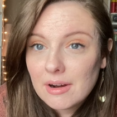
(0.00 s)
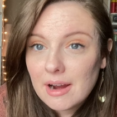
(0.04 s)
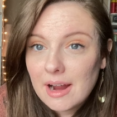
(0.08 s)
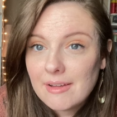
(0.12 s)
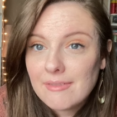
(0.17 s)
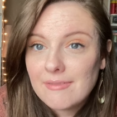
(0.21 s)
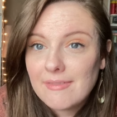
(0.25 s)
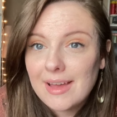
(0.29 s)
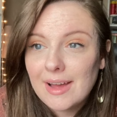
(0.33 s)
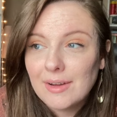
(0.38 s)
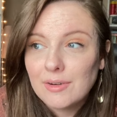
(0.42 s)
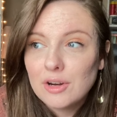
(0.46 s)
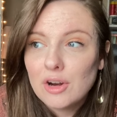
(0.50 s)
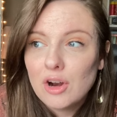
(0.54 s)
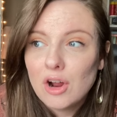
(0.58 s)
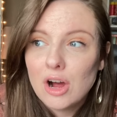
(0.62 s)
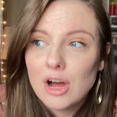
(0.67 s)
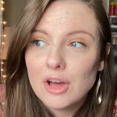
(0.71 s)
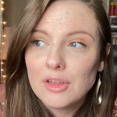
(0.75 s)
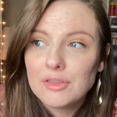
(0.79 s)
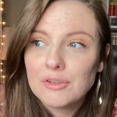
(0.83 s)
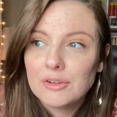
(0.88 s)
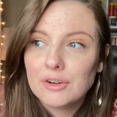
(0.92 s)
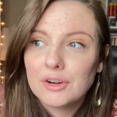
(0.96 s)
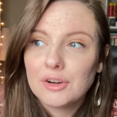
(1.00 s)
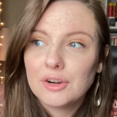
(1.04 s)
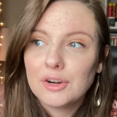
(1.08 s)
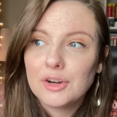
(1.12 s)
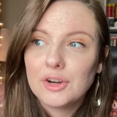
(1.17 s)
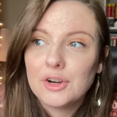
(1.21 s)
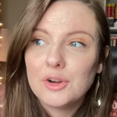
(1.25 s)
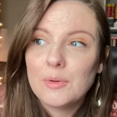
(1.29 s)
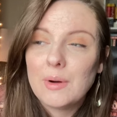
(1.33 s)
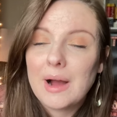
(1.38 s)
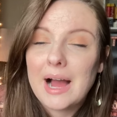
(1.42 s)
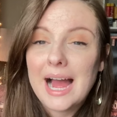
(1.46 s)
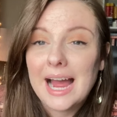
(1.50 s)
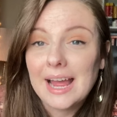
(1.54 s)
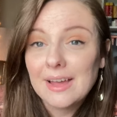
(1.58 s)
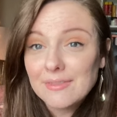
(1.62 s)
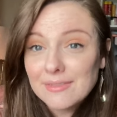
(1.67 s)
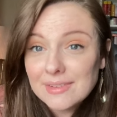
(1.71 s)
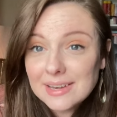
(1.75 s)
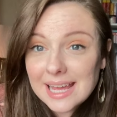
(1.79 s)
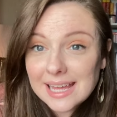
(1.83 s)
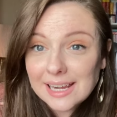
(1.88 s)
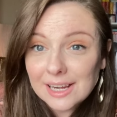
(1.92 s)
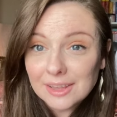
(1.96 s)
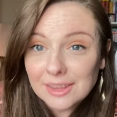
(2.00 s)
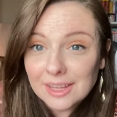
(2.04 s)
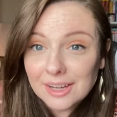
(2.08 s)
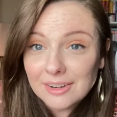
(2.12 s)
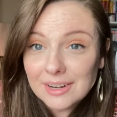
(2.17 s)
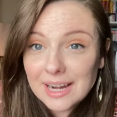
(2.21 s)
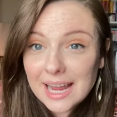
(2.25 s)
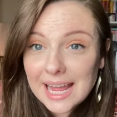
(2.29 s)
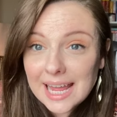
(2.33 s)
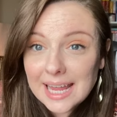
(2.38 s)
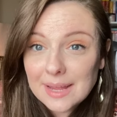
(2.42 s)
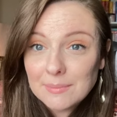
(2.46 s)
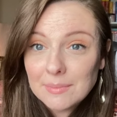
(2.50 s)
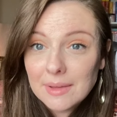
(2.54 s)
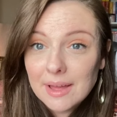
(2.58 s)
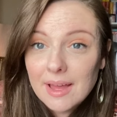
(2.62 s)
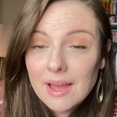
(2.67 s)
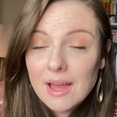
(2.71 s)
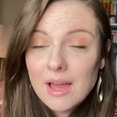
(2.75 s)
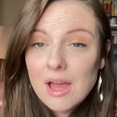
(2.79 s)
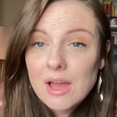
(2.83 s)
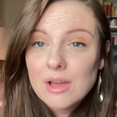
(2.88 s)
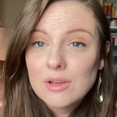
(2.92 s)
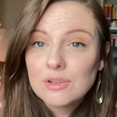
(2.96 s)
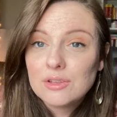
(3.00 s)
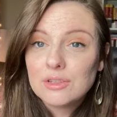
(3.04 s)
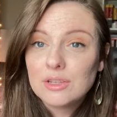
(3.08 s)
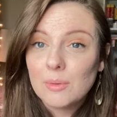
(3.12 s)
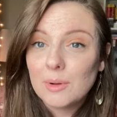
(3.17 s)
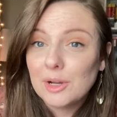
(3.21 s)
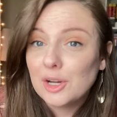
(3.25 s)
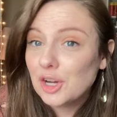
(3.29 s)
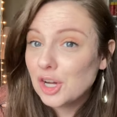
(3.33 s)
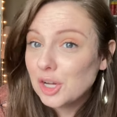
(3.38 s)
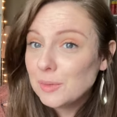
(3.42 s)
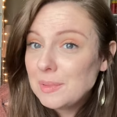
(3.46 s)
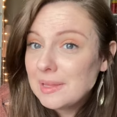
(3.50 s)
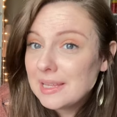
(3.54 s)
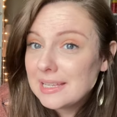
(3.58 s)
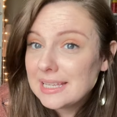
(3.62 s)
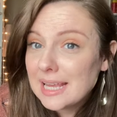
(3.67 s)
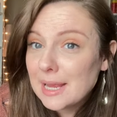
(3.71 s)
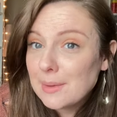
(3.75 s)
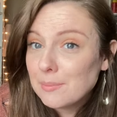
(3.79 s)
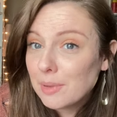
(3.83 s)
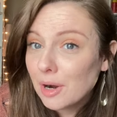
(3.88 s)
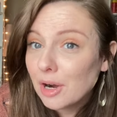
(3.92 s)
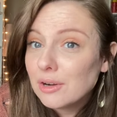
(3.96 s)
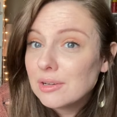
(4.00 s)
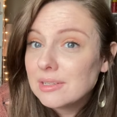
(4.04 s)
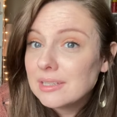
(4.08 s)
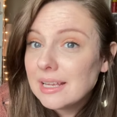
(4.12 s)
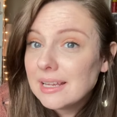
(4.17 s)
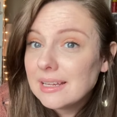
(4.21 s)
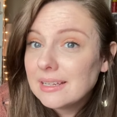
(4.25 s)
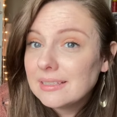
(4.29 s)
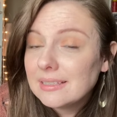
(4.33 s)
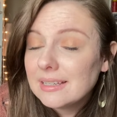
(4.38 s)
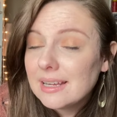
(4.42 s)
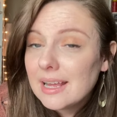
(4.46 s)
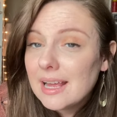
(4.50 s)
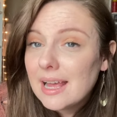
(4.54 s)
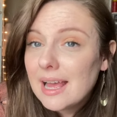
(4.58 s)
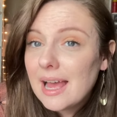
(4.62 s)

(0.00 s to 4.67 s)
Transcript: I found an author who hyphenated their name, so it could be the same person,